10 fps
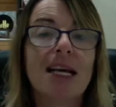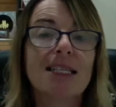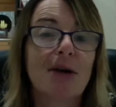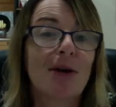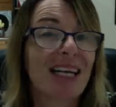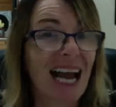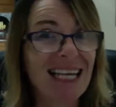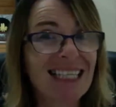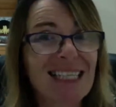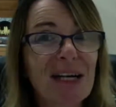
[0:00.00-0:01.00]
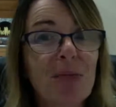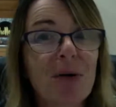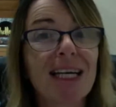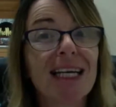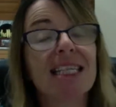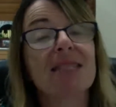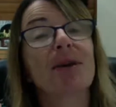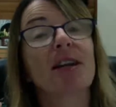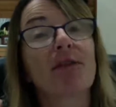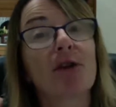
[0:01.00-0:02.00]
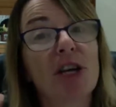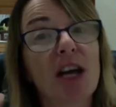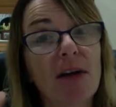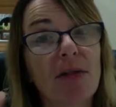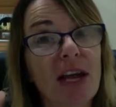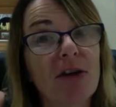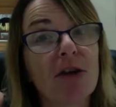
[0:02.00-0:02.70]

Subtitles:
So I can't tell you what it is, but if you're not there,